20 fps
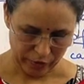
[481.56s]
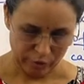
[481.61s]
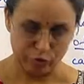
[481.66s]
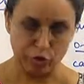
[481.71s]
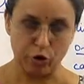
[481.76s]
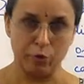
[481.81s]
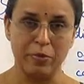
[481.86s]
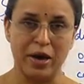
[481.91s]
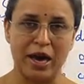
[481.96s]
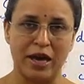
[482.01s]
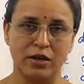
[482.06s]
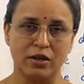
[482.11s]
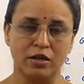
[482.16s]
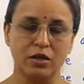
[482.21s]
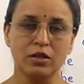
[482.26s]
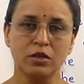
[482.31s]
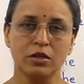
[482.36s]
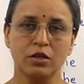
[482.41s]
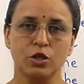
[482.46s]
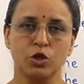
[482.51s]
For
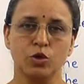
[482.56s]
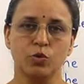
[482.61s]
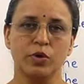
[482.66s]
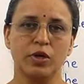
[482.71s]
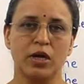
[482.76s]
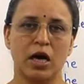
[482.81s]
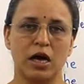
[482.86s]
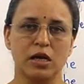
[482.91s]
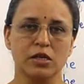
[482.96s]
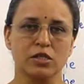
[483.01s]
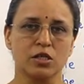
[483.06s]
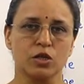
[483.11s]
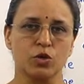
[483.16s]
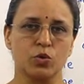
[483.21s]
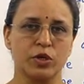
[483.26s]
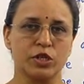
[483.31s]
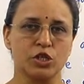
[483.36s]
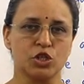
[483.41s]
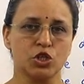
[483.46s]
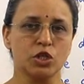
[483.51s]
manner, you will ask the
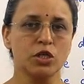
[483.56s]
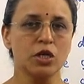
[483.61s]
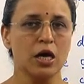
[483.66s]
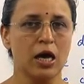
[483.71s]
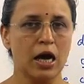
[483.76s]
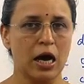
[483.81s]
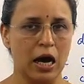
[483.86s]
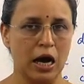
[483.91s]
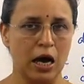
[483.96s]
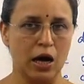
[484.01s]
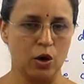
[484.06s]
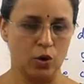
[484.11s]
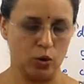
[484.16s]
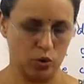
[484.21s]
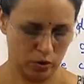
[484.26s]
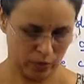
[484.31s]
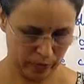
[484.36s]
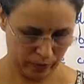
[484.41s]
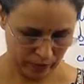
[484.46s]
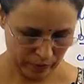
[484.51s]
question how,
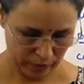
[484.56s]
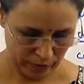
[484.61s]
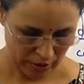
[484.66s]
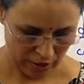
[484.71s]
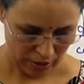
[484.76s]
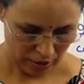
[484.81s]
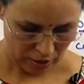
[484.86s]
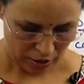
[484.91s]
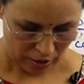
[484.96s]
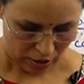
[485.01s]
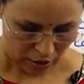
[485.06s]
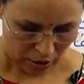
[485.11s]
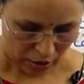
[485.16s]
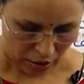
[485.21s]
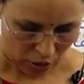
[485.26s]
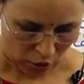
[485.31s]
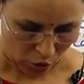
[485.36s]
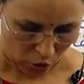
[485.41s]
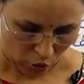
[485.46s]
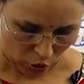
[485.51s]

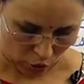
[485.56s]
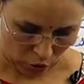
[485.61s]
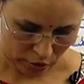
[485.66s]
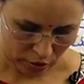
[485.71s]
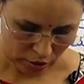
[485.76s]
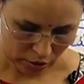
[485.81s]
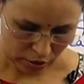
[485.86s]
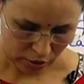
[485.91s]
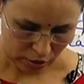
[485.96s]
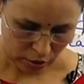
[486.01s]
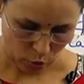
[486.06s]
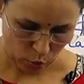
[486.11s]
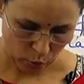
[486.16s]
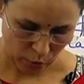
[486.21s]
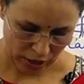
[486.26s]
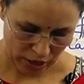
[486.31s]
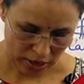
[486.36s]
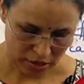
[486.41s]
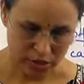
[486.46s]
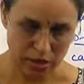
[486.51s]
or the
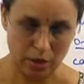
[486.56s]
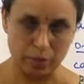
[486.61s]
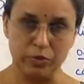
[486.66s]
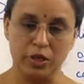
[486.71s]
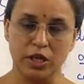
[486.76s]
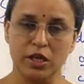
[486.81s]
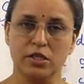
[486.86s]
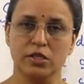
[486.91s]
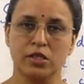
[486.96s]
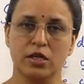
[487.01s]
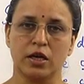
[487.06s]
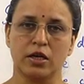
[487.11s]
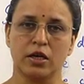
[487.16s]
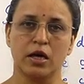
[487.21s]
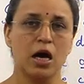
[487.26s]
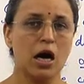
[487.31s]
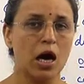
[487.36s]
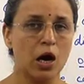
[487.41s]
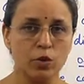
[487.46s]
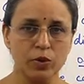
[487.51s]
way something is done.
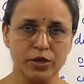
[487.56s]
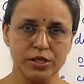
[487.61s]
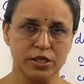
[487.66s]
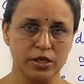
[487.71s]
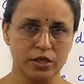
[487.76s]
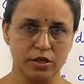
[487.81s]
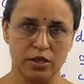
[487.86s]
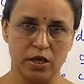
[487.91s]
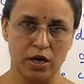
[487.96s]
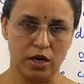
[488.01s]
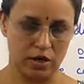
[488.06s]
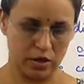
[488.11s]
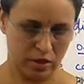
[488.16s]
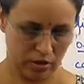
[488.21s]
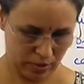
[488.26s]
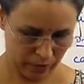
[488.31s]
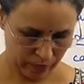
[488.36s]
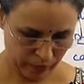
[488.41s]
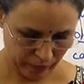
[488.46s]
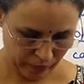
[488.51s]
How is it done?
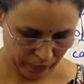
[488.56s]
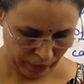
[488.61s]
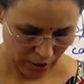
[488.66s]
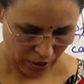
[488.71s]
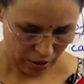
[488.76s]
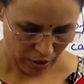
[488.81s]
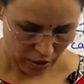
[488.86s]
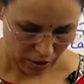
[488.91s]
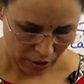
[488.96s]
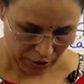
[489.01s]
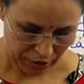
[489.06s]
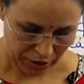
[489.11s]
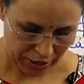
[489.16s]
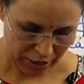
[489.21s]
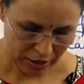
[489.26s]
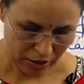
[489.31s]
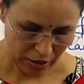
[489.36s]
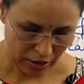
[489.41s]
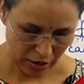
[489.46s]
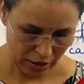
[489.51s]

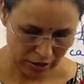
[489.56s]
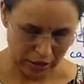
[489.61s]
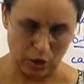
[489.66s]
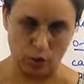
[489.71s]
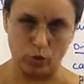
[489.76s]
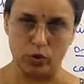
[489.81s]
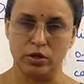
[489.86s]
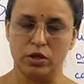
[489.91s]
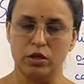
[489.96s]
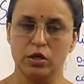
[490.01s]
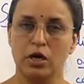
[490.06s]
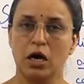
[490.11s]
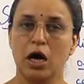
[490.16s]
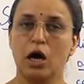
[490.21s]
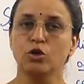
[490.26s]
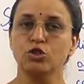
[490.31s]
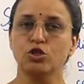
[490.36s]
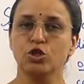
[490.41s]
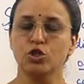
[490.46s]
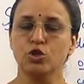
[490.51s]
Read aloud.
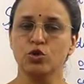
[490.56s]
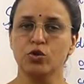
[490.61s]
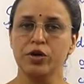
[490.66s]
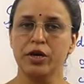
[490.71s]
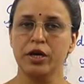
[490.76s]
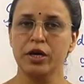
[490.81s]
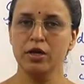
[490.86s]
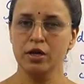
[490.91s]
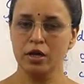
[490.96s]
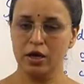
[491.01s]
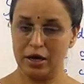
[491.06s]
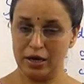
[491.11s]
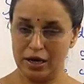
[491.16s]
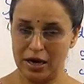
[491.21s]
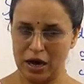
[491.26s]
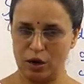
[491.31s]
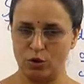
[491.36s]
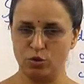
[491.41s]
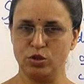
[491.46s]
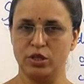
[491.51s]
How should you read?
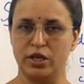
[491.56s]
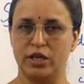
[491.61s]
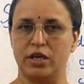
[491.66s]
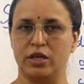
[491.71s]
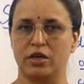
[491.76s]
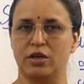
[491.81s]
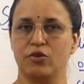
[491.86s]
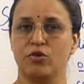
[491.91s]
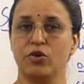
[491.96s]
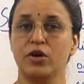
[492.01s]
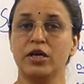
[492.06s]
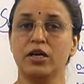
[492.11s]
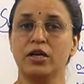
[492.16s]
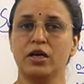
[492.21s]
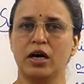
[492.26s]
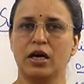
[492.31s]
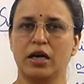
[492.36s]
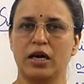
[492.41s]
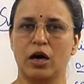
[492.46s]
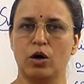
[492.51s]
Loudly. Read
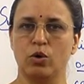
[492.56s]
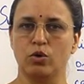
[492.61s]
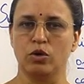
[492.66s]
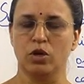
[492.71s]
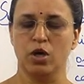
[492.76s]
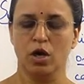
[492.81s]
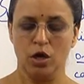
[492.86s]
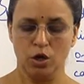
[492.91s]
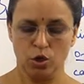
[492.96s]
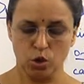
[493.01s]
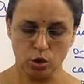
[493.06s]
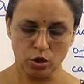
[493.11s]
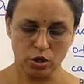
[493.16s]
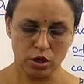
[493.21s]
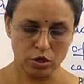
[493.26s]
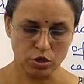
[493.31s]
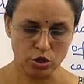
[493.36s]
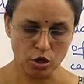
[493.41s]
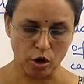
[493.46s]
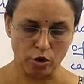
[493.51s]
aloud. Don't
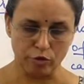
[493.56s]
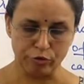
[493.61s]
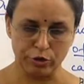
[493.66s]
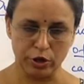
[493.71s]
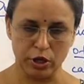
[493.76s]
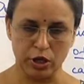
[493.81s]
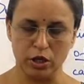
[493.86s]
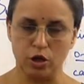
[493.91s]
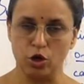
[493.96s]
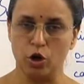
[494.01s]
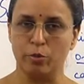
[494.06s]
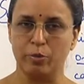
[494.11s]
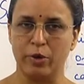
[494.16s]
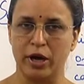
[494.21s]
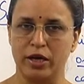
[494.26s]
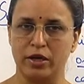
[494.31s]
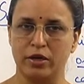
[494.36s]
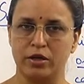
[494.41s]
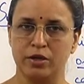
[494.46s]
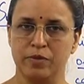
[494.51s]
read softly in your
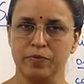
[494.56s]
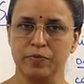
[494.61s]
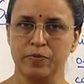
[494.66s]
mind.